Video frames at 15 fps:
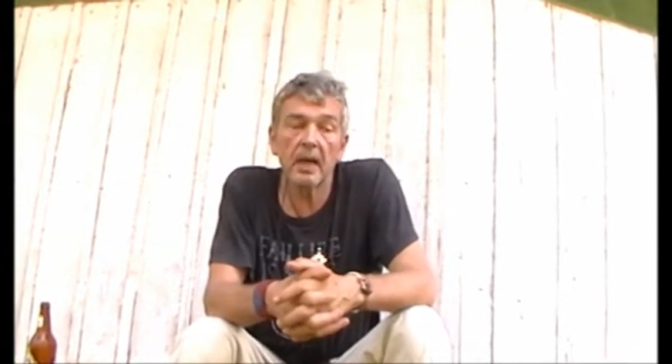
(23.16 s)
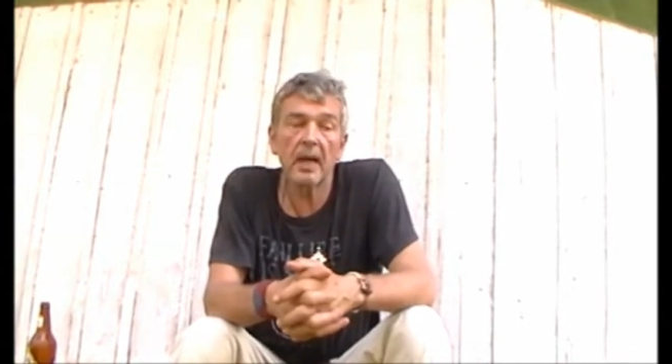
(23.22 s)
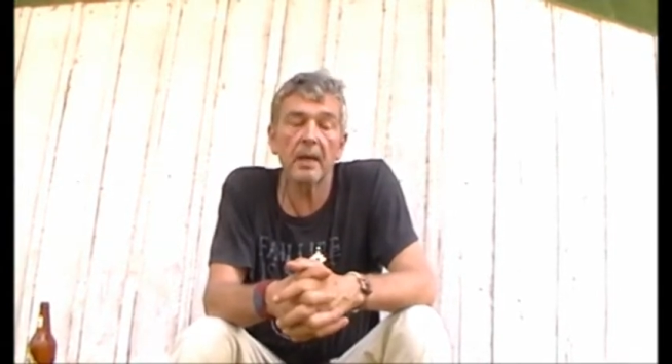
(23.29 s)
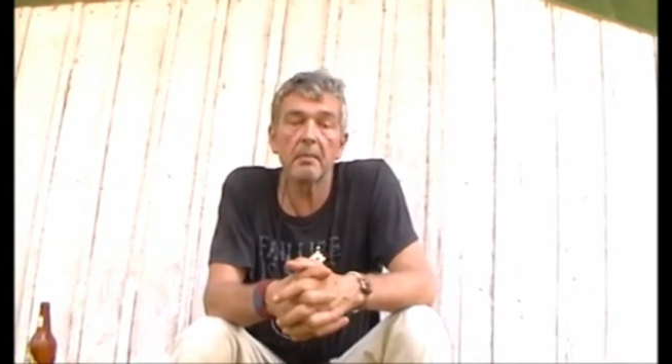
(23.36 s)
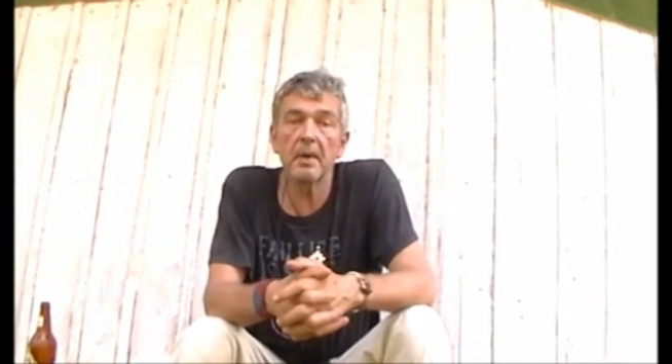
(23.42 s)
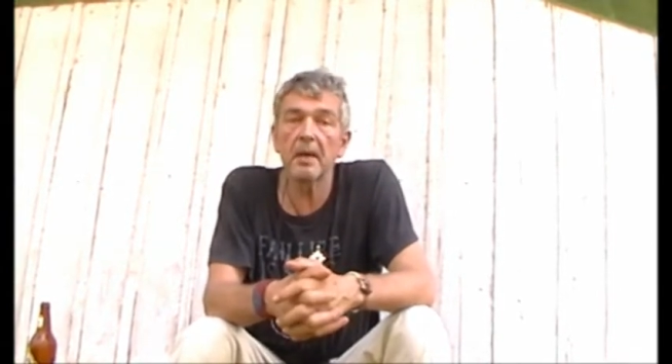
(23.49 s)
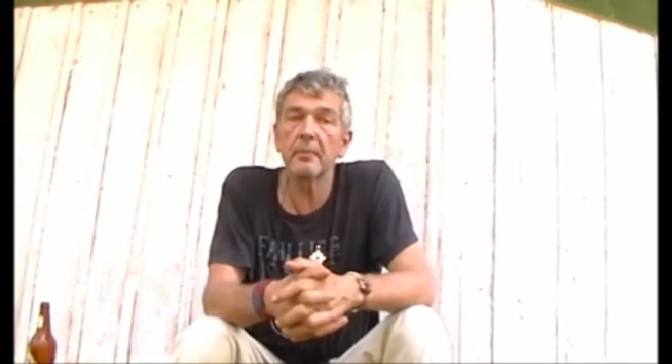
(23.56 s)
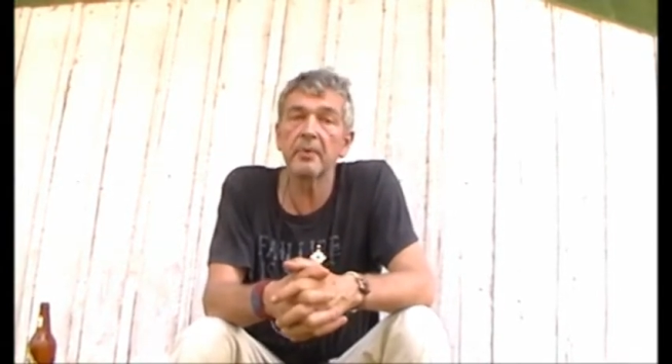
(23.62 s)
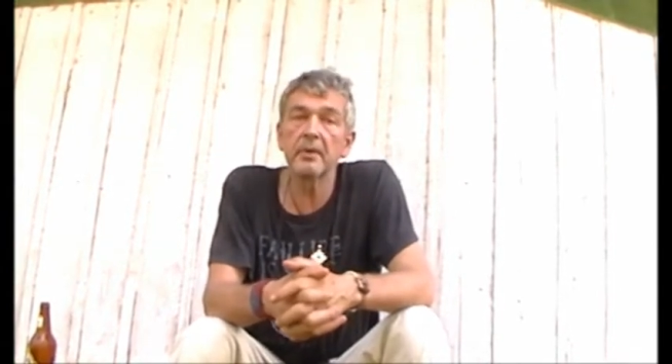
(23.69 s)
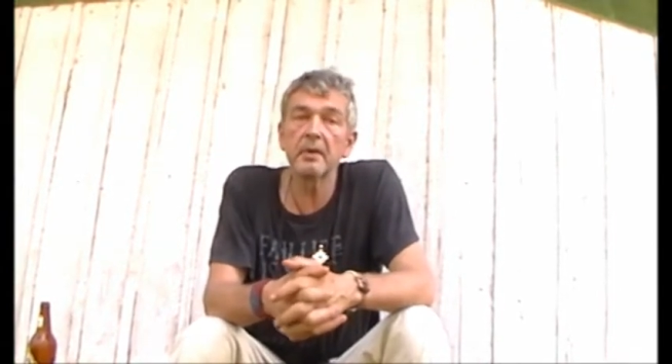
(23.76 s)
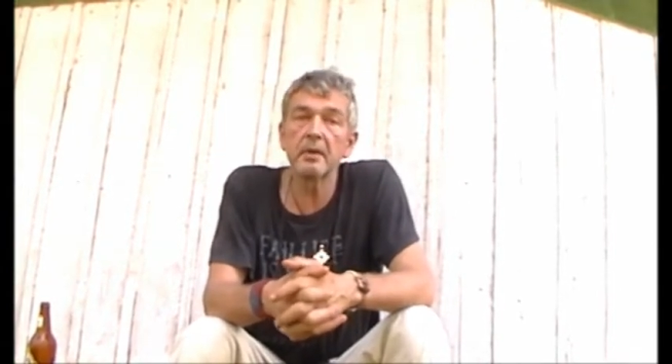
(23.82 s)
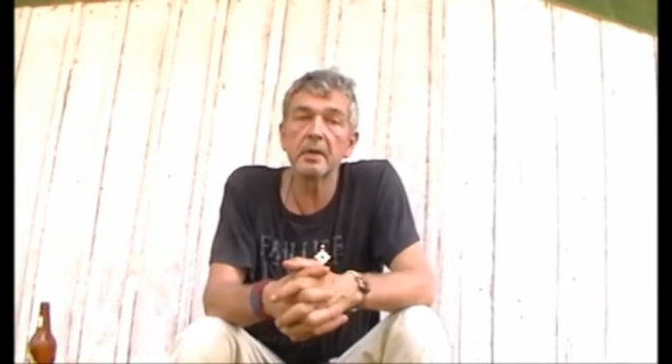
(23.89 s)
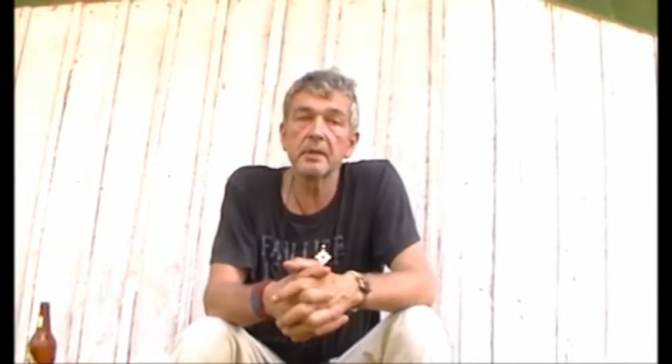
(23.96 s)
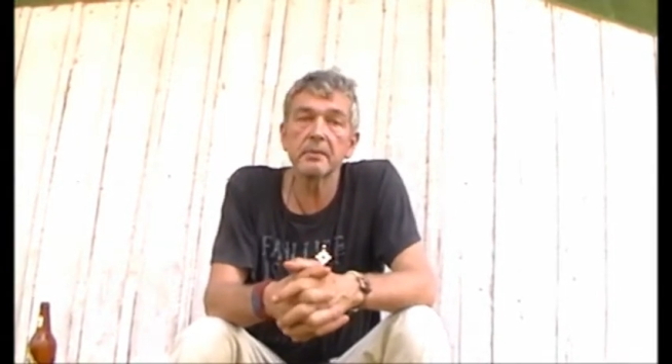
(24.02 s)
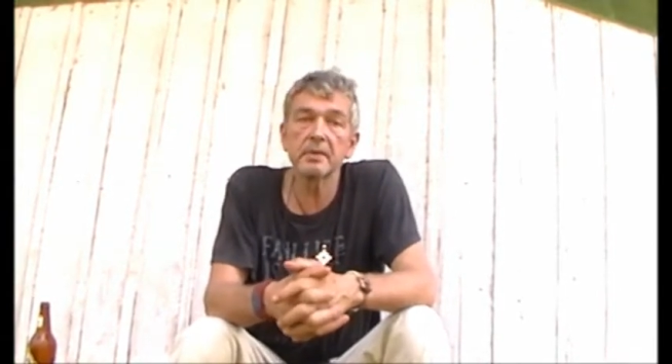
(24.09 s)
in my
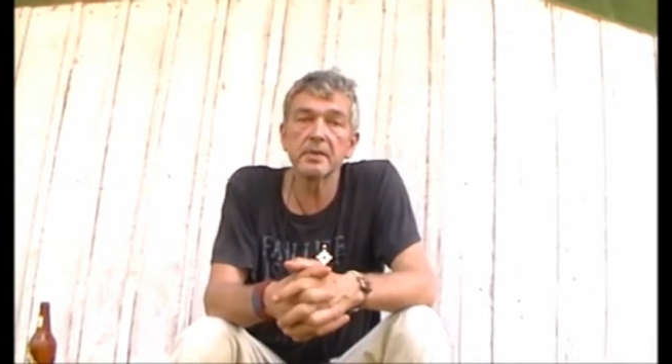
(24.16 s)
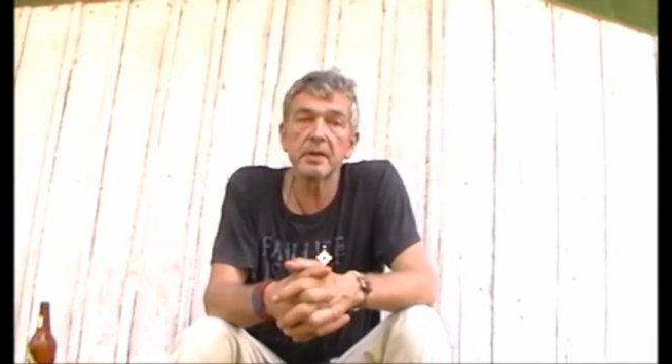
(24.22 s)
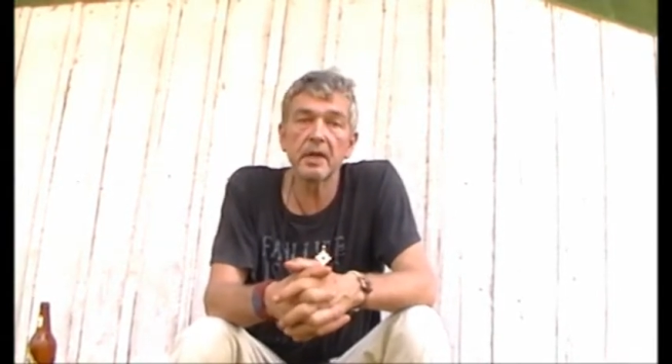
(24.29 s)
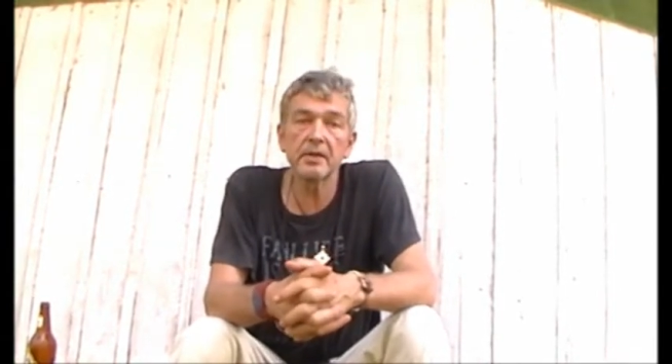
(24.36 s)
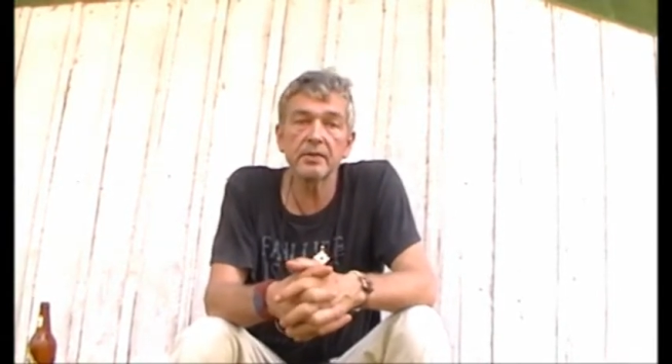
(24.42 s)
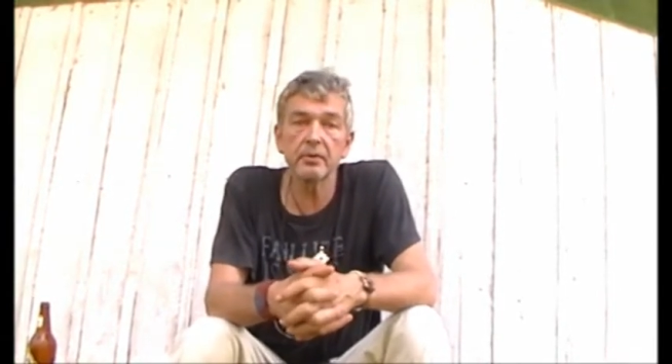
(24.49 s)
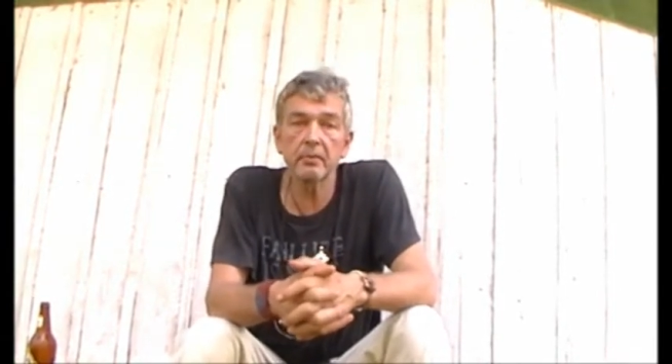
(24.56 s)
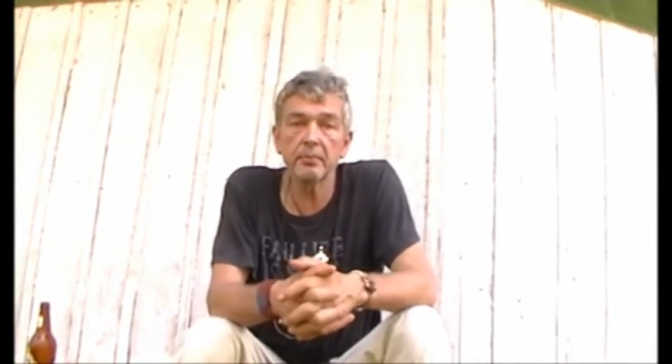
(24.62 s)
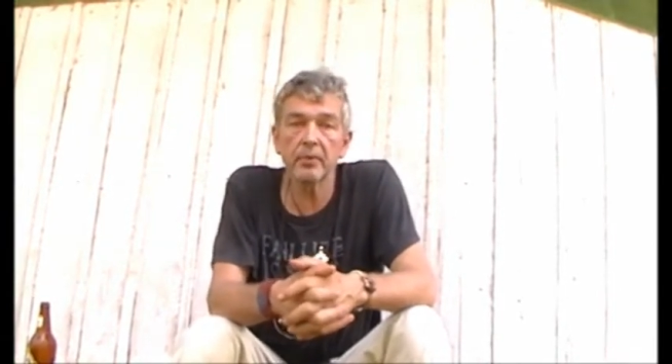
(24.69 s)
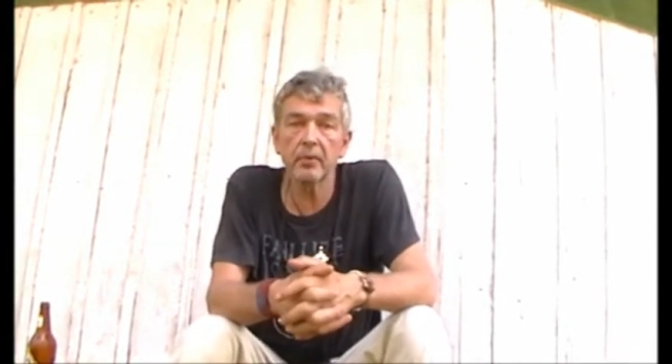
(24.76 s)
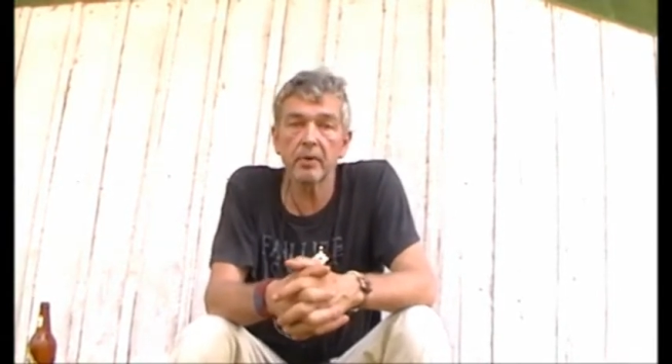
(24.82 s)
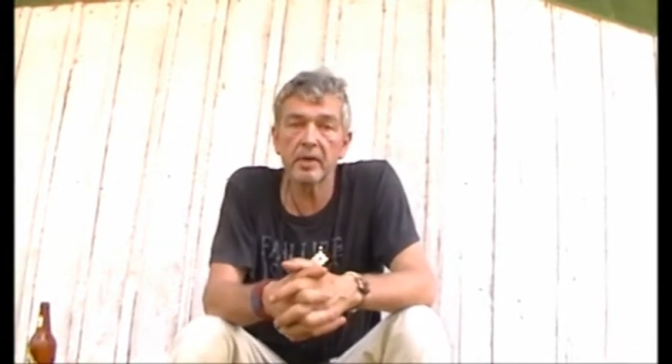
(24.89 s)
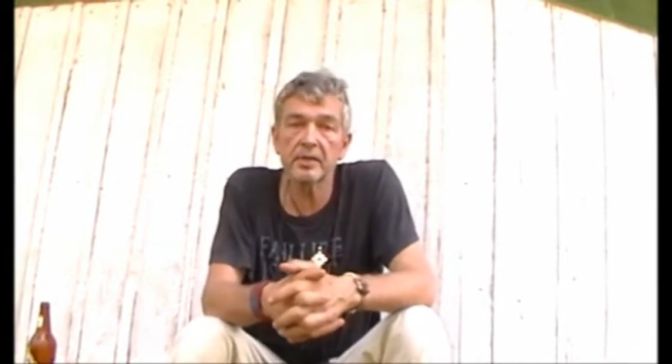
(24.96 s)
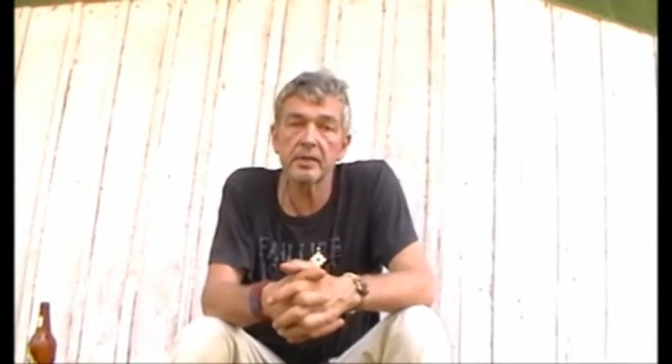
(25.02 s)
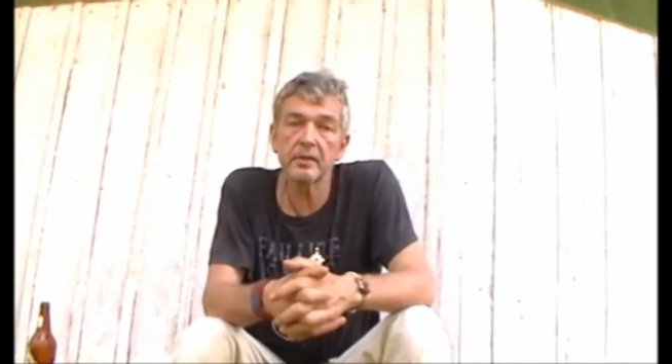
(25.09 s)
opinion, this was a natural
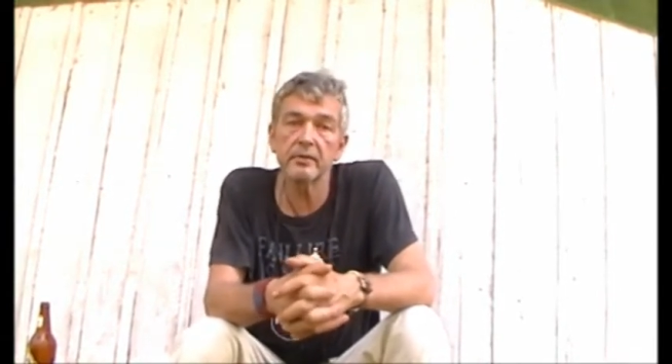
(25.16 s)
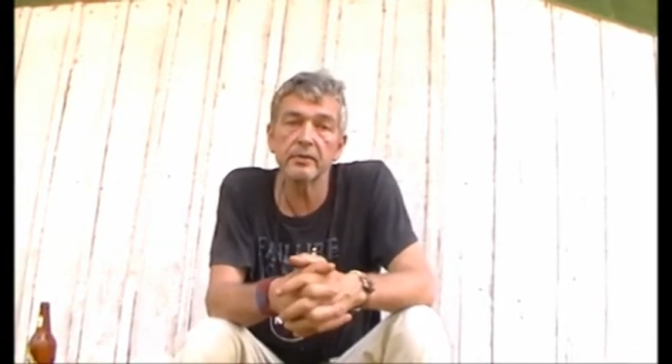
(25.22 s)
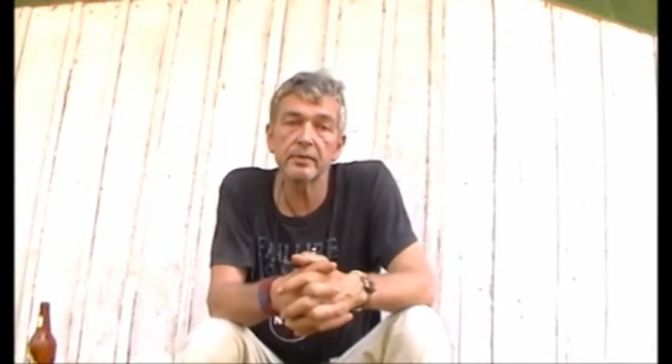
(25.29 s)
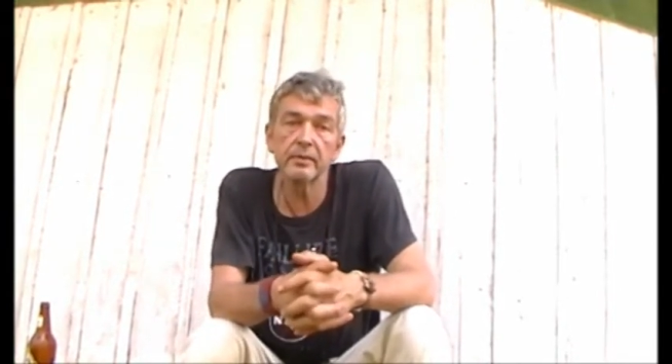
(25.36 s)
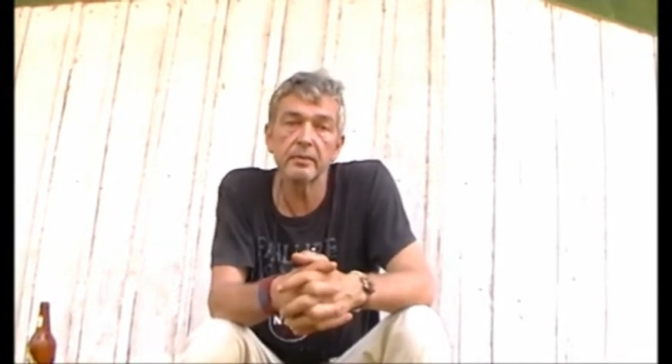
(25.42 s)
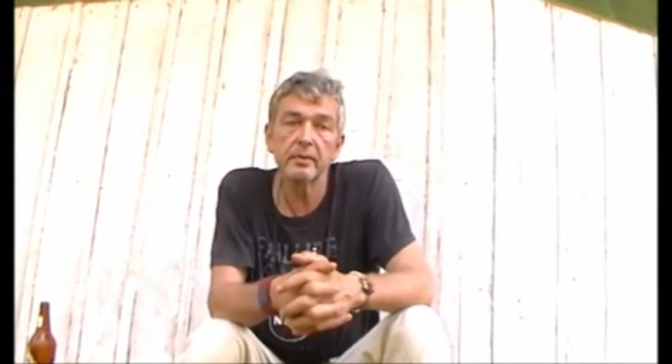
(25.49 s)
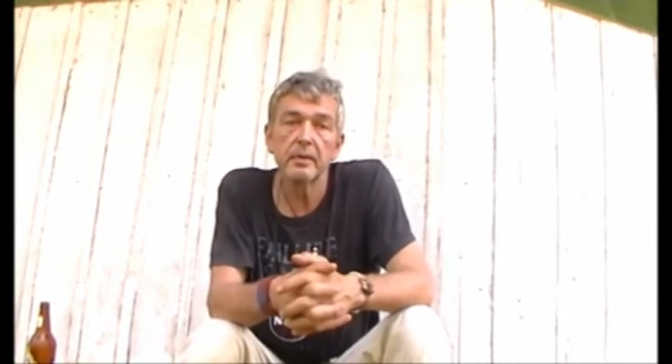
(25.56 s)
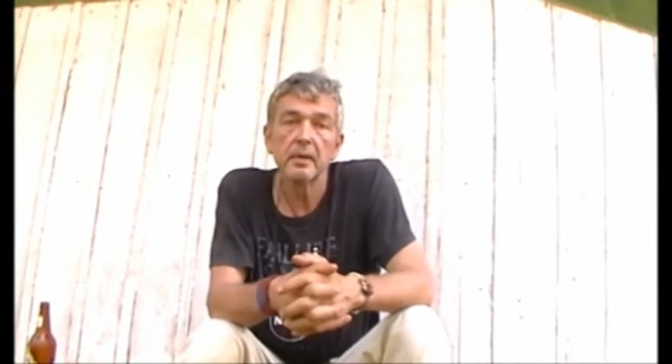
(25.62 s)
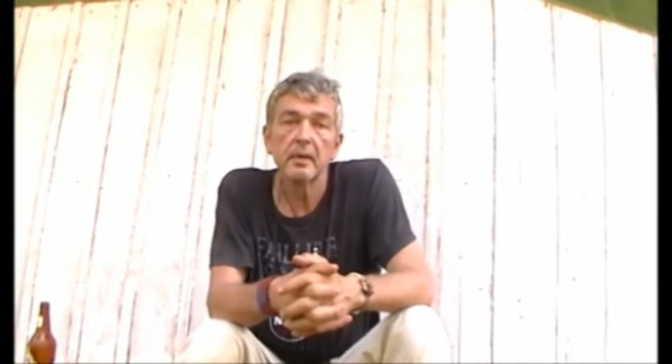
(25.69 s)
progression to